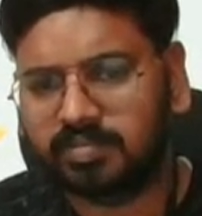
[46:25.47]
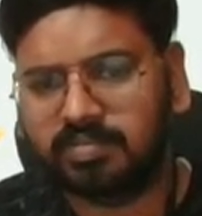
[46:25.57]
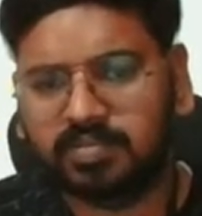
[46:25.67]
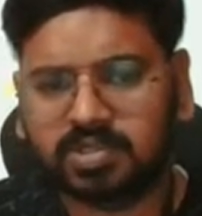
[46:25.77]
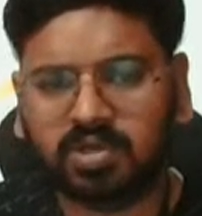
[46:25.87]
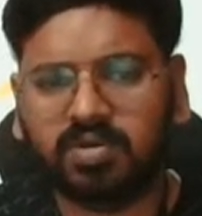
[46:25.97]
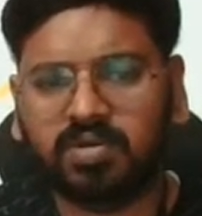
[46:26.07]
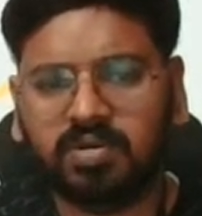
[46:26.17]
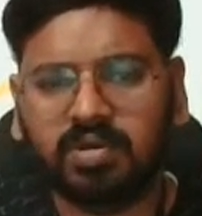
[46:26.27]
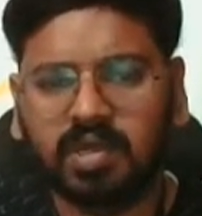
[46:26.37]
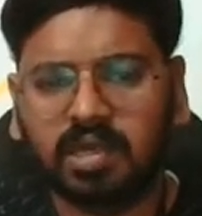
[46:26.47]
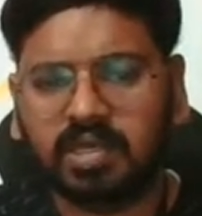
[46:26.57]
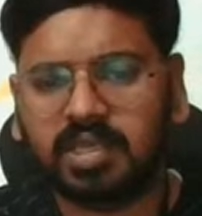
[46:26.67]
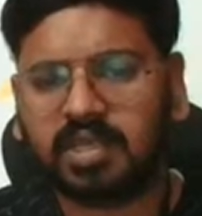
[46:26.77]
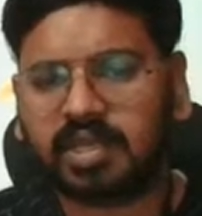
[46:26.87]
So
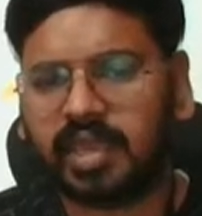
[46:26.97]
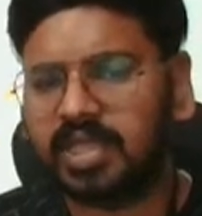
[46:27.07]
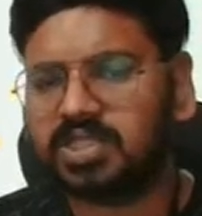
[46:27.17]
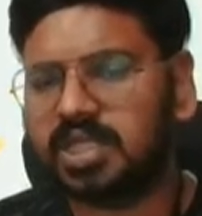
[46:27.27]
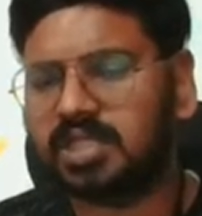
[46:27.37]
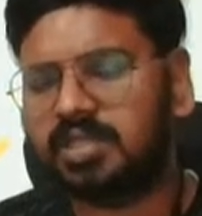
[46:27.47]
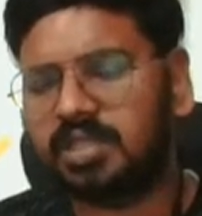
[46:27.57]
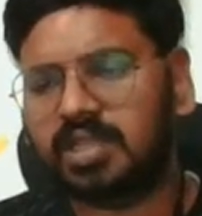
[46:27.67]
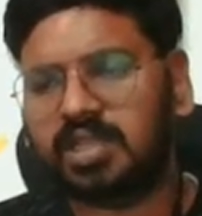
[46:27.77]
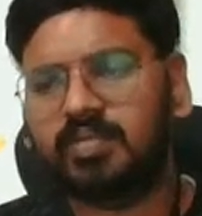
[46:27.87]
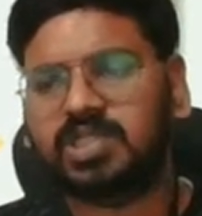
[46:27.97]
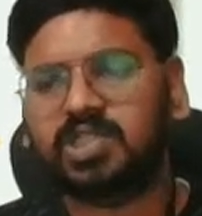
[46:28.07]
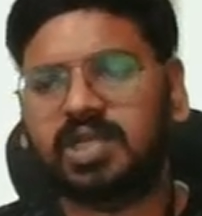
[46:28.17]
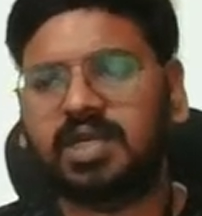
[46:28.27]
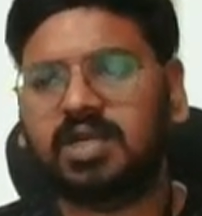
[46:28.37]
here k is nothing but
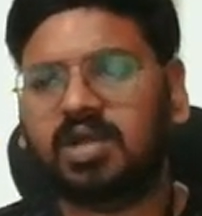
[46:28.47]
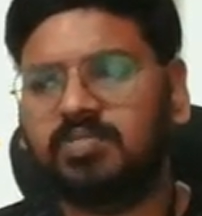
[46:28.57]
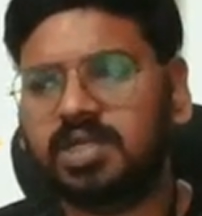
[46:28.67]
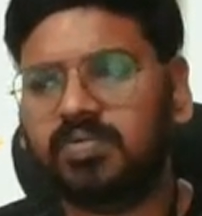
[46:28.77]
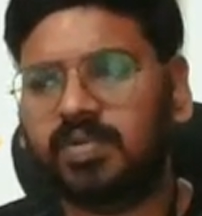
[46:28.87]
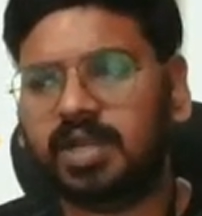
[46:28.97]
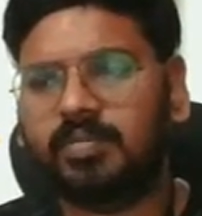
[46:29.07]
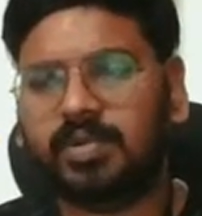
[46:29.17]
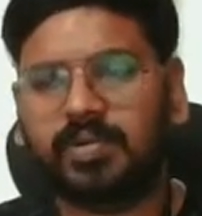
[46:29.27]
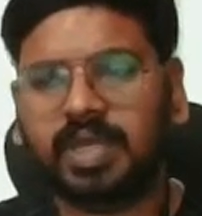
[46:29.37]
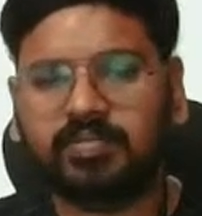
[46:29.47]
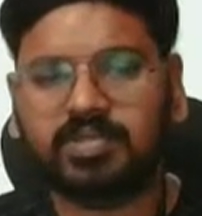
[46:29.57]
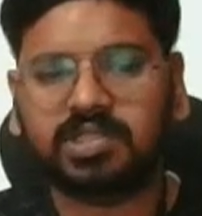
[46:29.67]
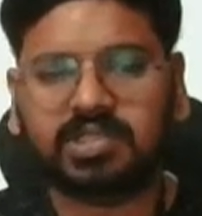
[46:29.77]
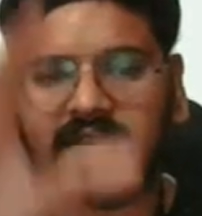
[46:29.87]
generator object. What I'm doing, I'm
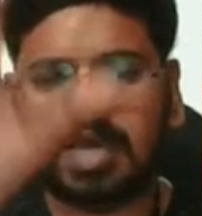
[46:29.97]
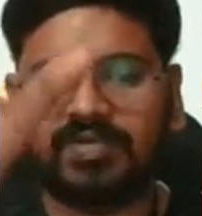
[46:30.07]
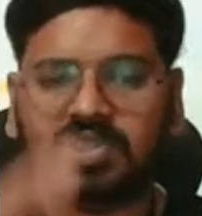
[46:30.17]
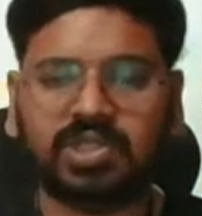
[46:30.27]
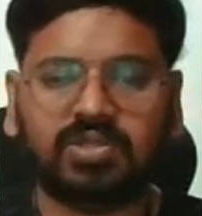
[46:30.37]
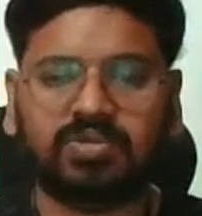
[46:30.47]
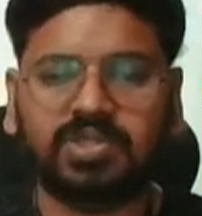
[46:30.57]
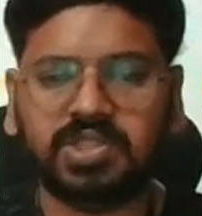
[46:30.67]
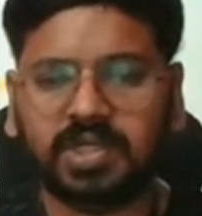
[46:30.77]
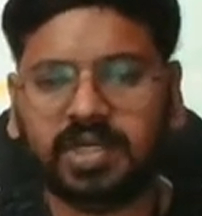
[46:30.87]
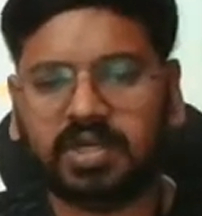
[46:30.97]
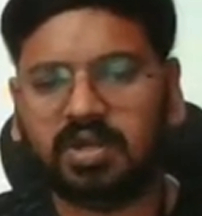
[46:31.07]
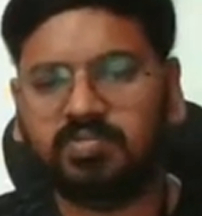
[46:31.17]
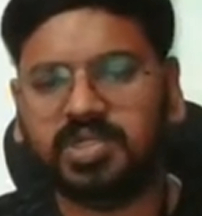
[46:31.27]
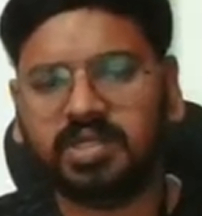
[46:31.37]
just traversing through the generator
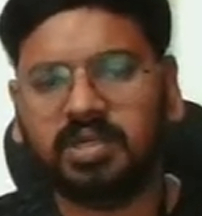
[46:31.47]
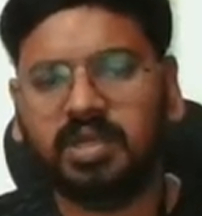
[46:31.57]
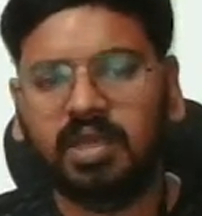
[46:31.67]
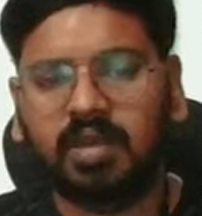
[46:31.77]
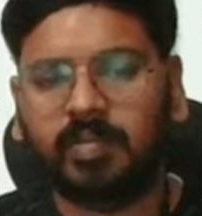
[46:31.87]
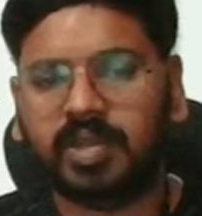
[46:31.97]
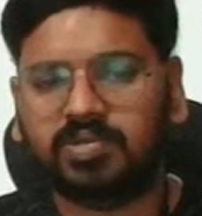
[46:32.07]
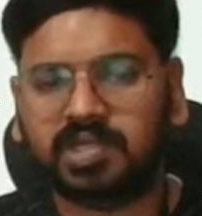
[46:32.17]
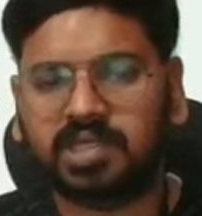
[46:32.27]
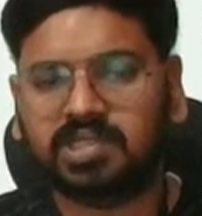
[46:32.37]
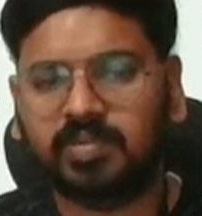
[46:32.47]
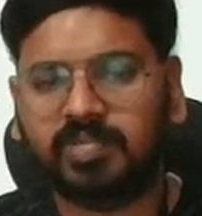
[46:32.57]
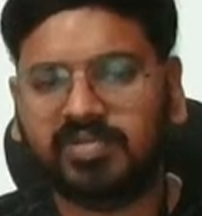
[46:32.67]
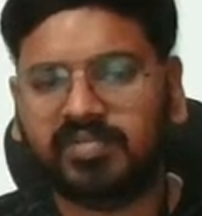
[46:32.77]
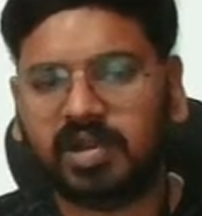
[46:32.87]
object by using a
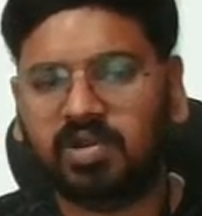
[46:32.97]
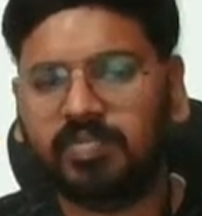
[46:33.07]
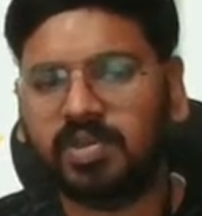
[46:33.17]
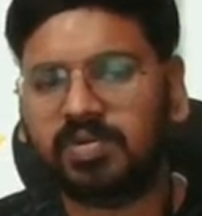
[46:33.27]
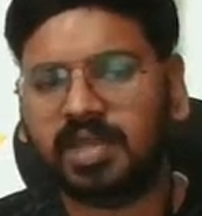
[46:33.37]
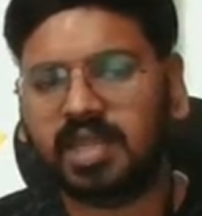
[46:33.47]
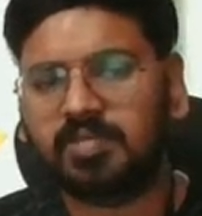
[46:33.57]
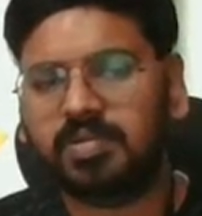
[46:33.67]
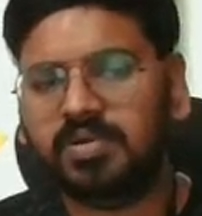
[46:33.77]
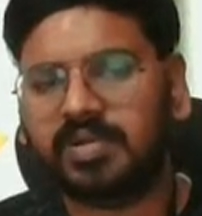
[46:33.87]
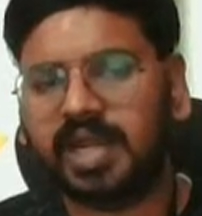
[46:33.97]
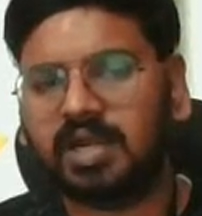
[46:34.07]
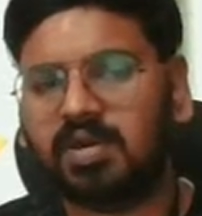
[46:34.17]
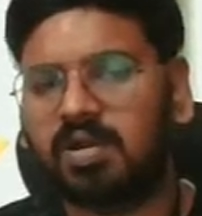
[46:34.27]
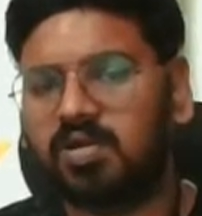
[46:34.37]
simple for loop. You can able to
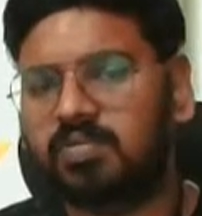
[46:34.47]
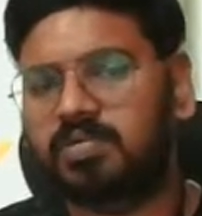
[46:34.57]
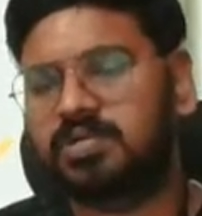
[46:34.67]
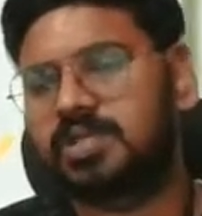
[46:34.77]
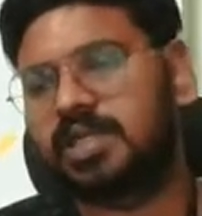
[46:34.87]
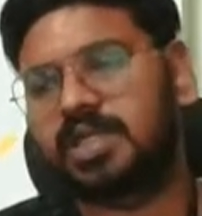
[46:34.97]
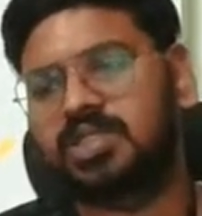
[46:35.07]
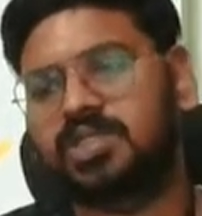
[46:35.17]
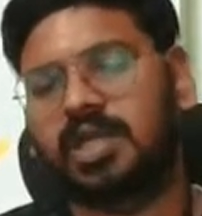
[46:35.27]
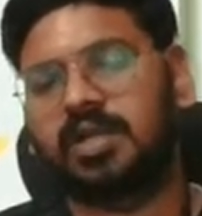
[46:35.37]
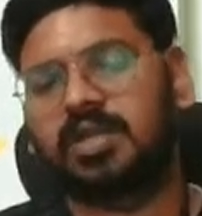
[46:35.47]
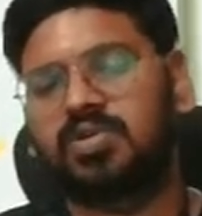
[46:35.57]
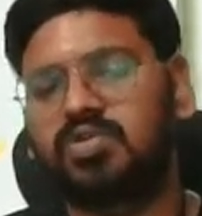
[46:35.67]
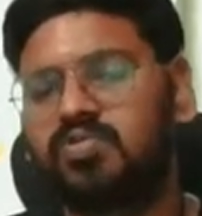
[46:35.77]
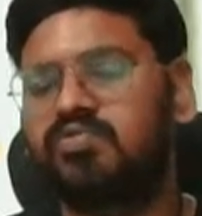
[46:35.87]
get all outputs at instant,
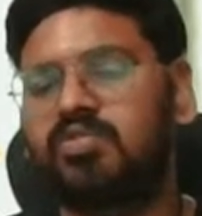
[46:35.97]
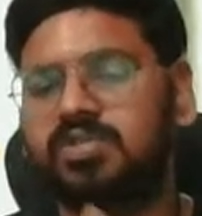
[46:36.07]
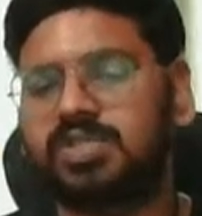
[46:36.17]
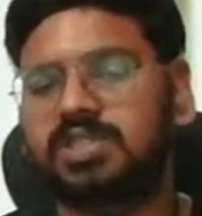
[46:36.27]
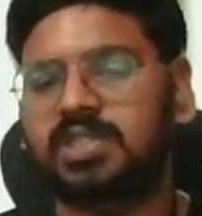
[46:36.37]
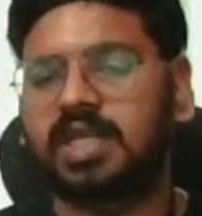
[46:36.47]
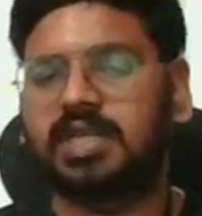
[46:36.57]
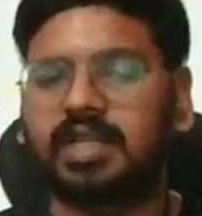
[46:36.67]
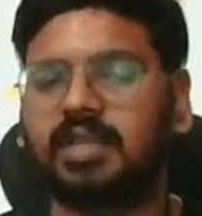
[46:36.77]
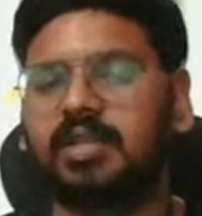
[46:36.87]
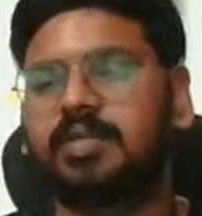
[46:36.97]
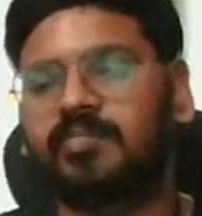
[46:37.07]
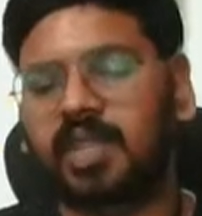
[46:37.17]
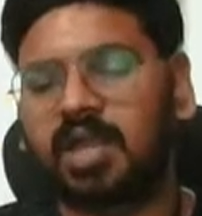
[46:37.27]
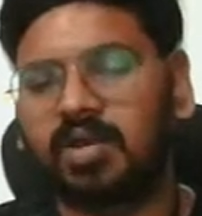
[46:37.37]
2 4 6 8 10.
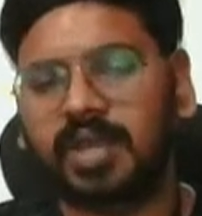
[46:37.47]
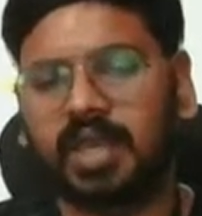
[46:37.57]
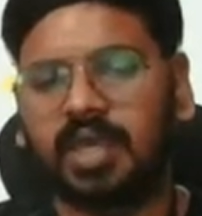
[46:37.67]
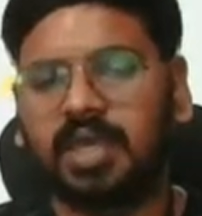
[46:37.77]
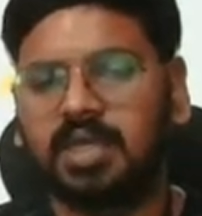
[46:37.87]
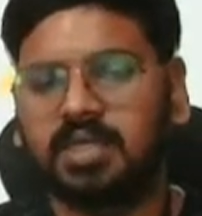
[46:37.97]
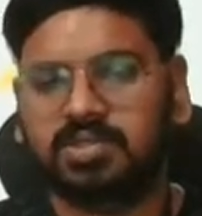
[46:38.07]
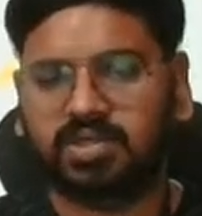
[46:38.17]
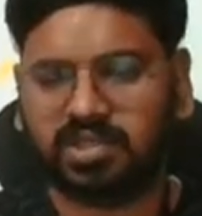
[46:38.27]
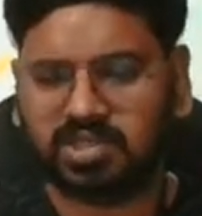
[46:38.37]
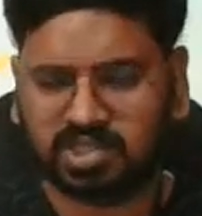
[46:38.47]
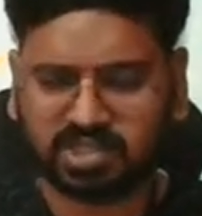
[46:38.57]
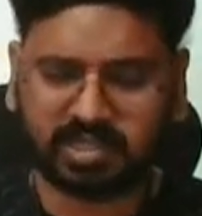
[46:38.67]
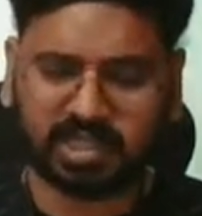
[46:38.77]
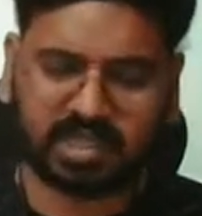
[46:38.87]
Okay, so this
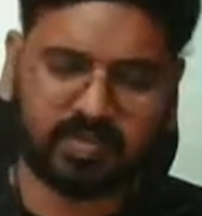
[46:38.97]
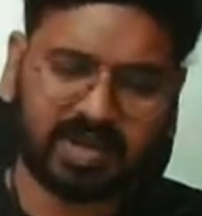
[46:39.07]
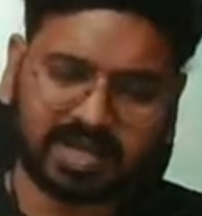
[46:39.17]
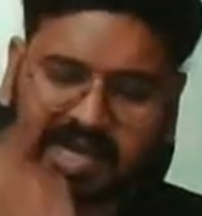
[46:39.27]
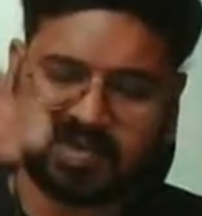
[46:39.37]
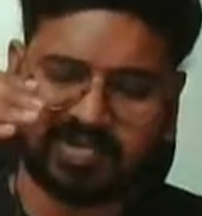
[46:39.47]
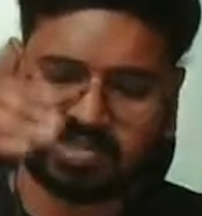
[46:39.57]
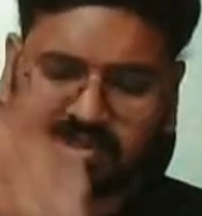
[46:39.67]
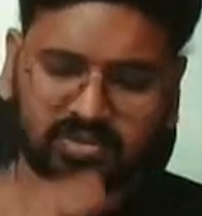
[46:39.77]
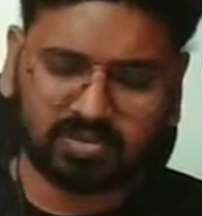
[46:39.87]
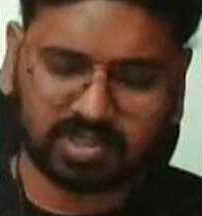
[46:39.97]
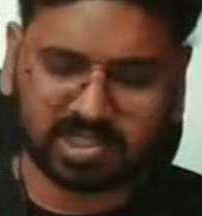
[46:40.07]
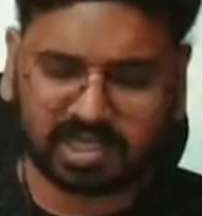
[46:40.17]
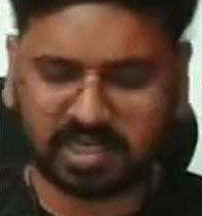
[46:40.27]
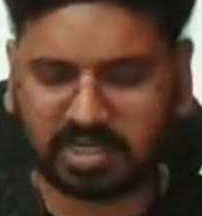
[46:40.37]
is nothing but traversing through the
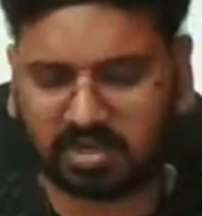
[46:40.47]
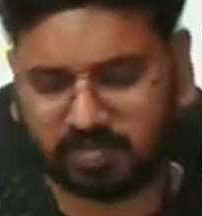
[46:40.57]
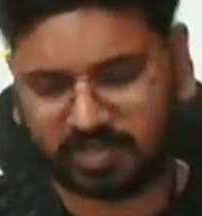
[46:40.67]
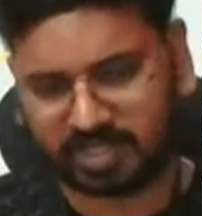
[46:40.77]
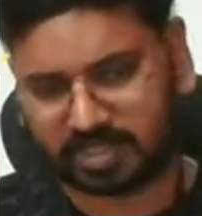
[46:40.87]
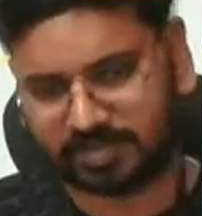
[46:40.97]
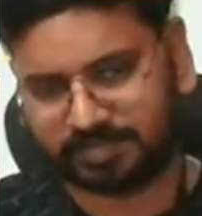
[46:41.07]
generator object.